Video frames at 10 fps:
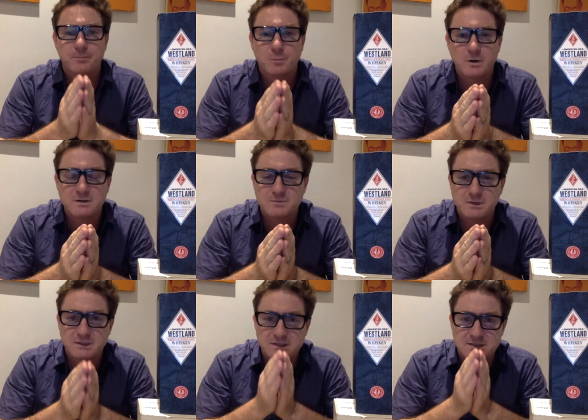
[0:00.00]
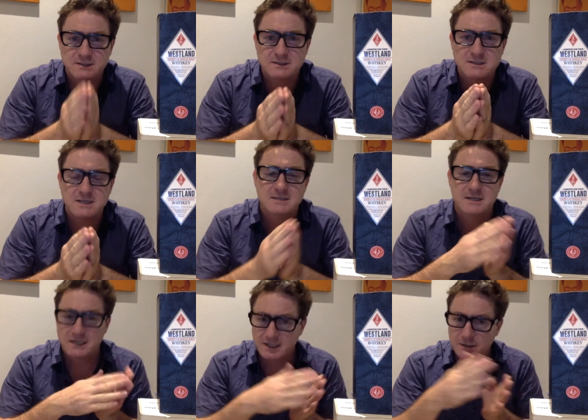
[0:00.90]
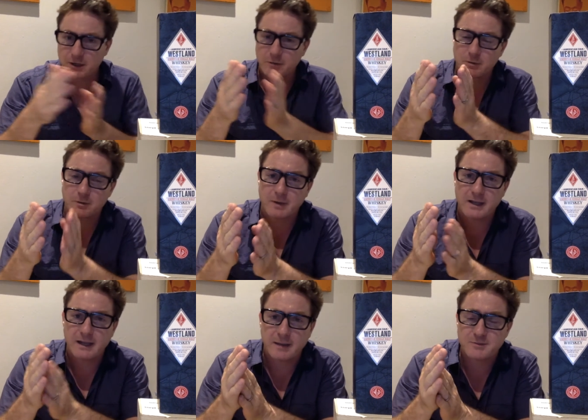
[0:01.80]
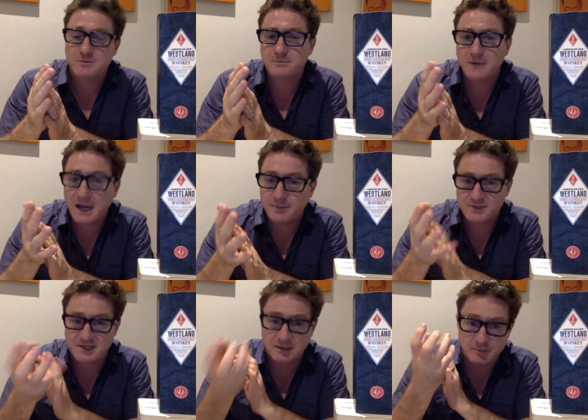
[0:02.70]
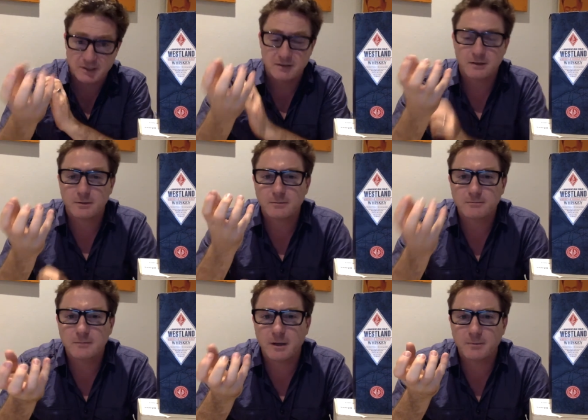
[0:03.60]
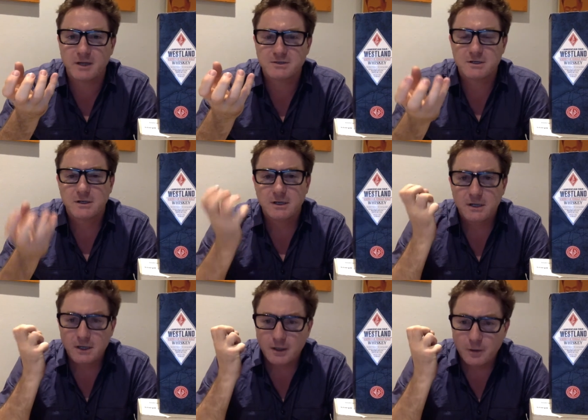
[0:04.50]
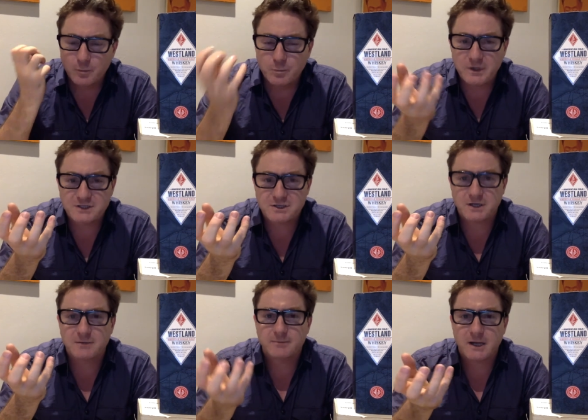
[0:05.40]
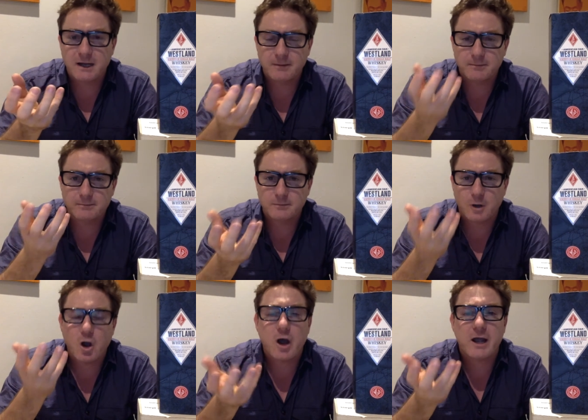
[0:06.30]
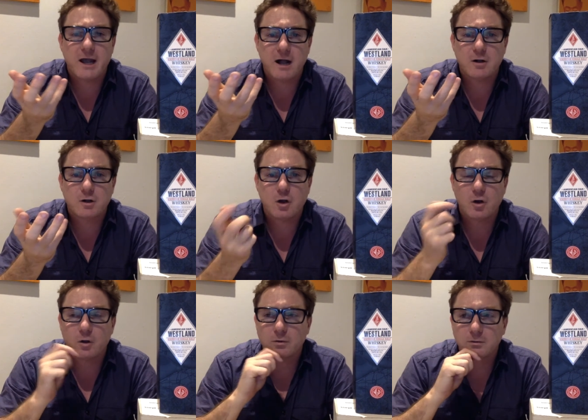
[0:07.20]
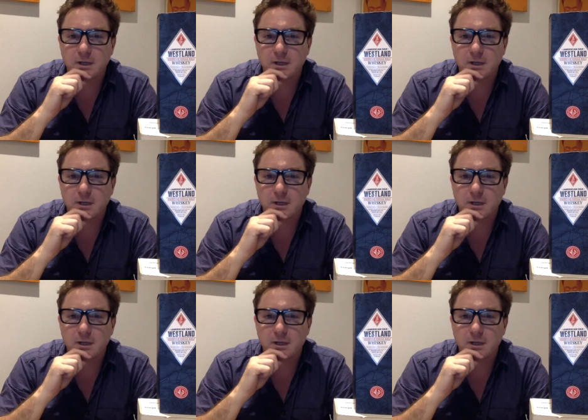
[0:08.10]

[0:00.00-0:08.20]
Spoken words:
whereas with a distiller's yeast, it'll go all the way up to 8%. It'll be a much richer, higher alcohol